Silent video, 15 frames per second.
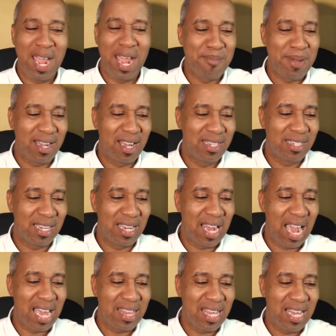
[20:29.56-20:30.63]
Because
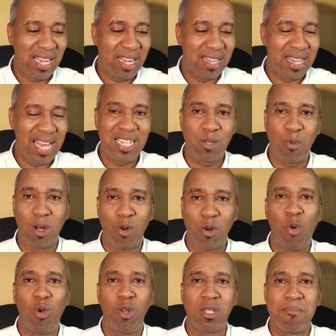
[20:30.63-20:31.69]
I think that's what
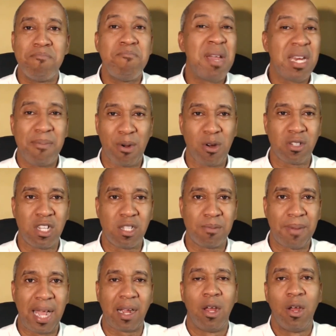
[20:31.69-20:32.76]
holds many persons
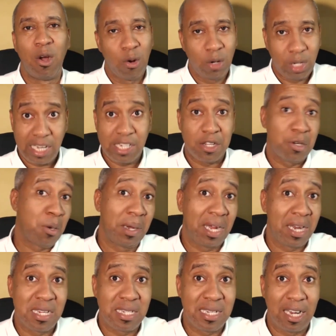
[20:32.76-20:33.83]
back. Okay, so now I get
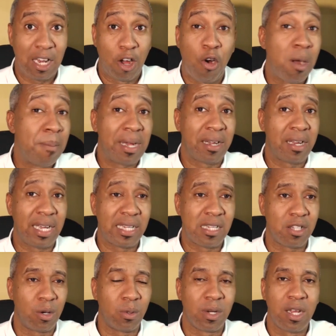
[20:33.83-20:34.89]
the sale. How am I going to get
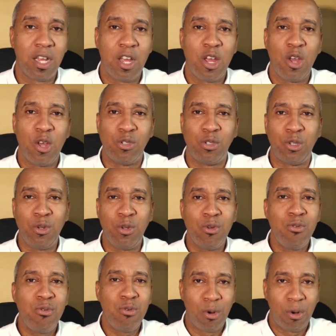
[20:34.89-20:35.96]
it out? Do you
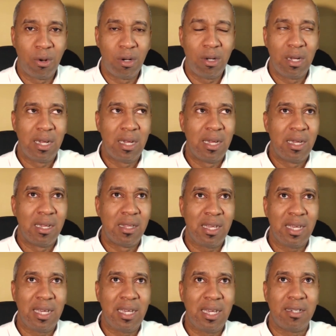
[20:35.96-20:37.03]
know
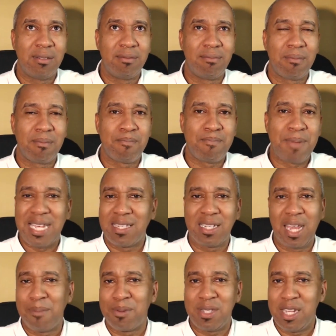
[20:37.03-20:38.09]
the best
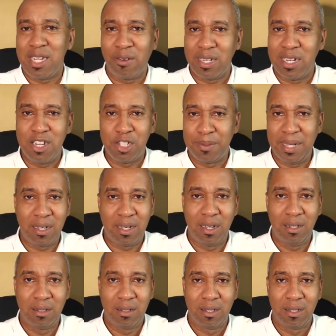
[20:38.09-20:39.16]
kept secret in Jamaica?